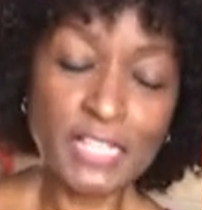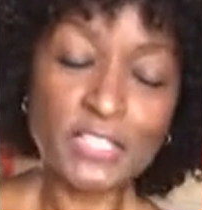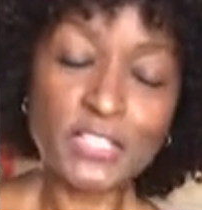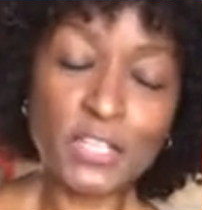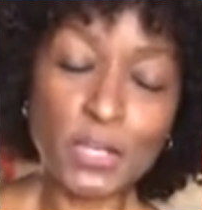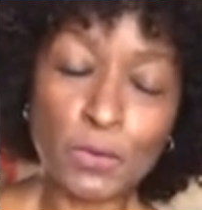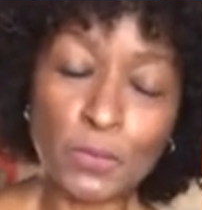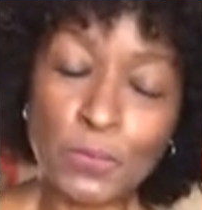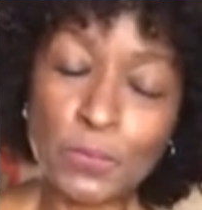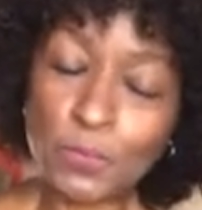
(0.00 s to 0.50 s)

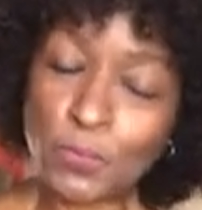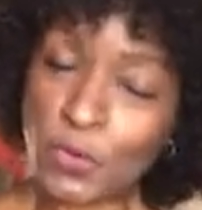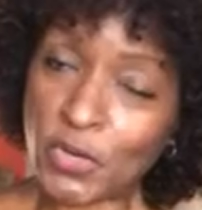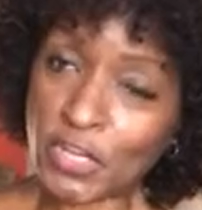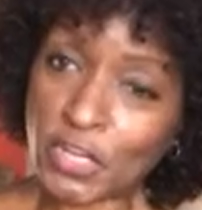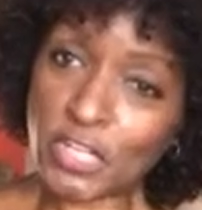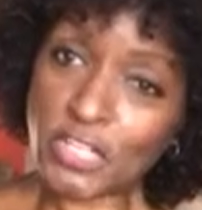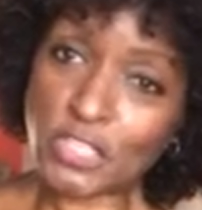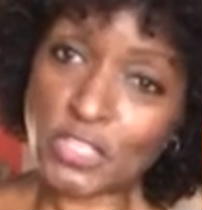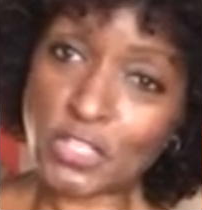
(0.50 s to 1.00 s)
So
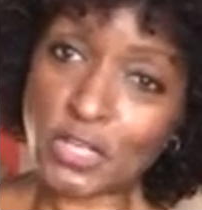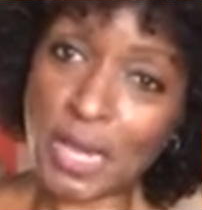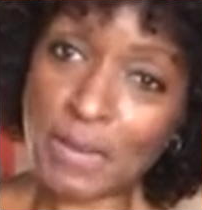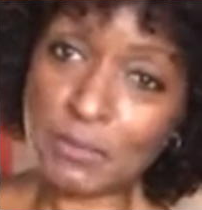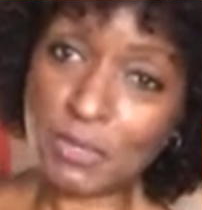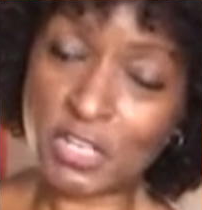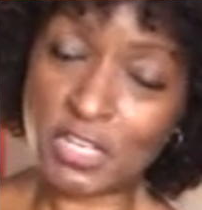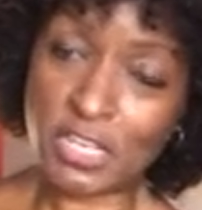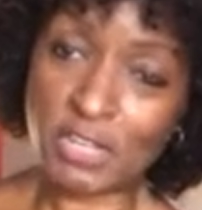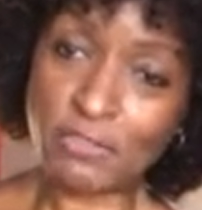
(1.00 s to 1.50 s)
I'm
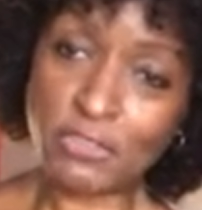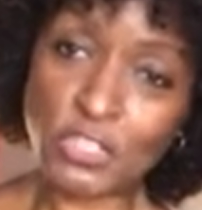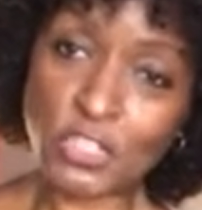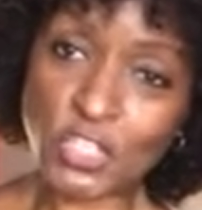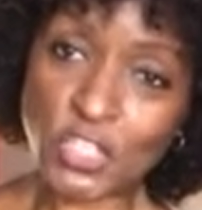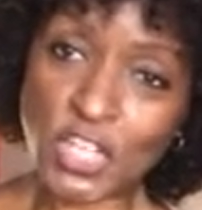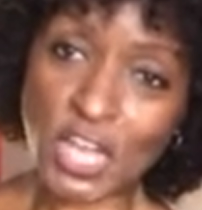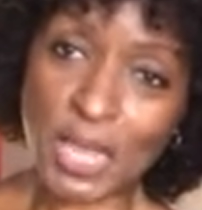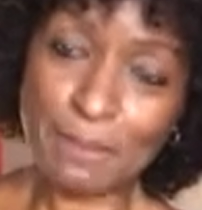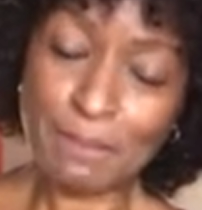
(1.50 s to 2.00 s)
gonna give you
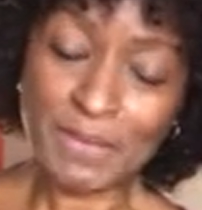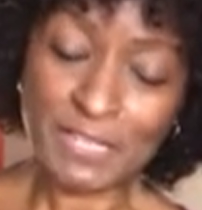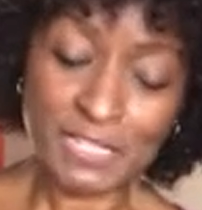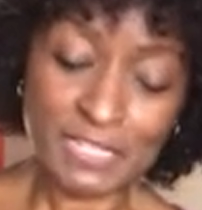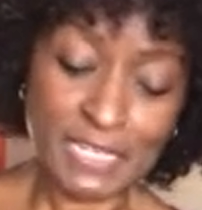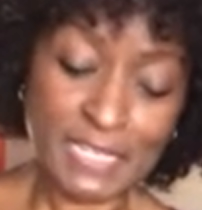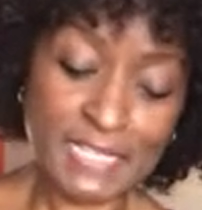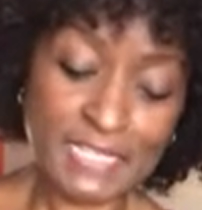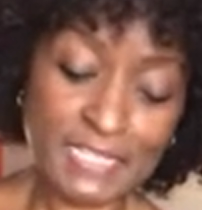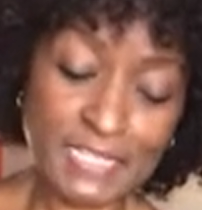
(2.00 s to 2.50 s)
the
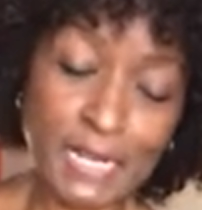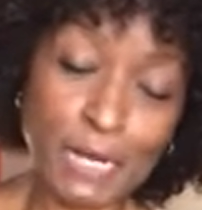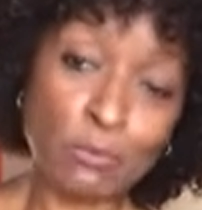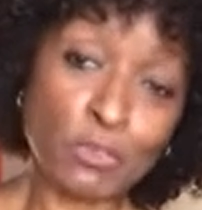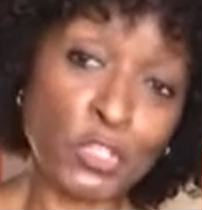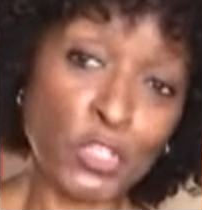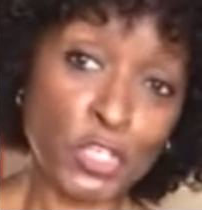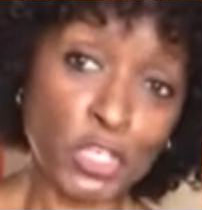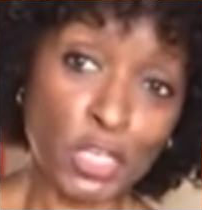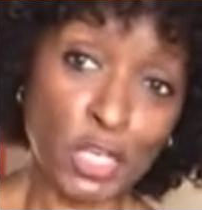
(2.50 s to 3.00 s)
shopping list, and I
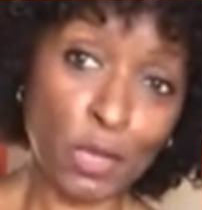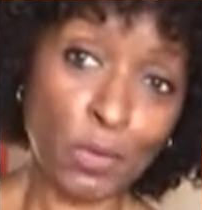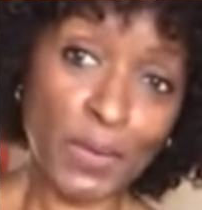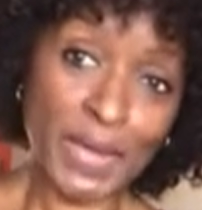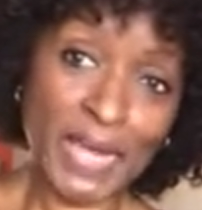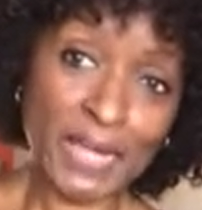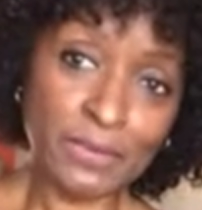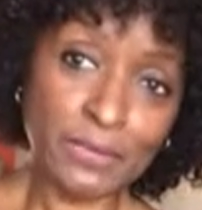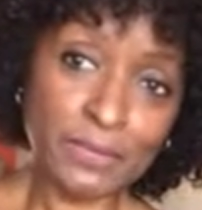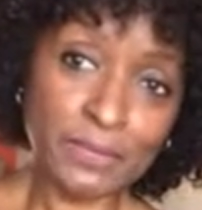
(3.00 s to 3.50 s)
want you to go
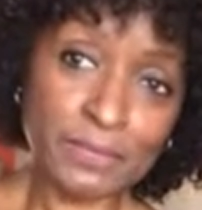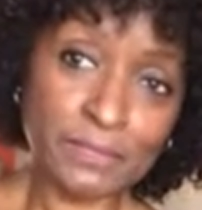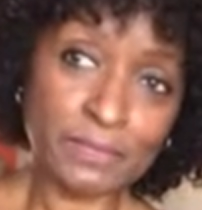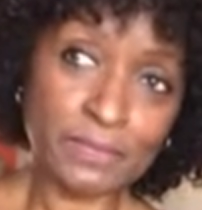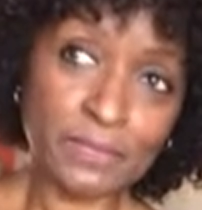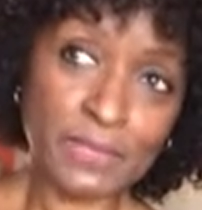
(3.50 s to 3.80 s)
out